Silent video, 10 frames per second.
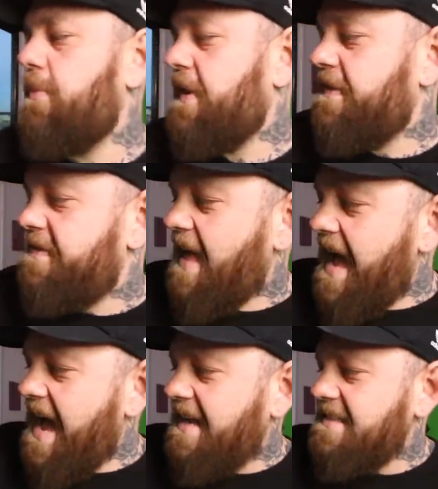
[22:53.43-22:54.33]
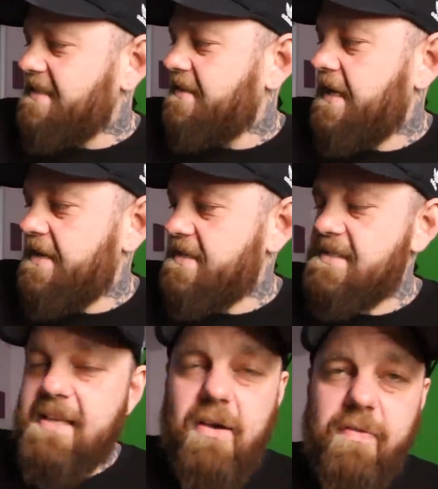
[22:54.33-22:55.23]
But that in
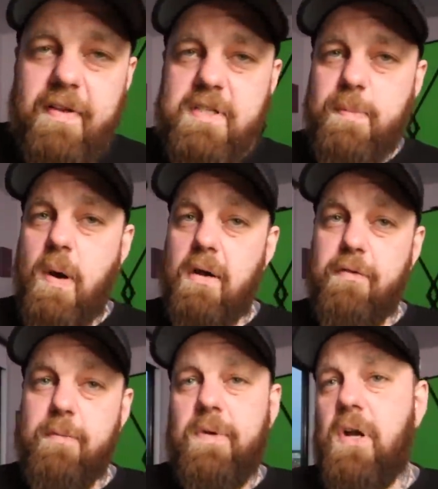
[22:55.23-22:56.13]
itself had sparked from a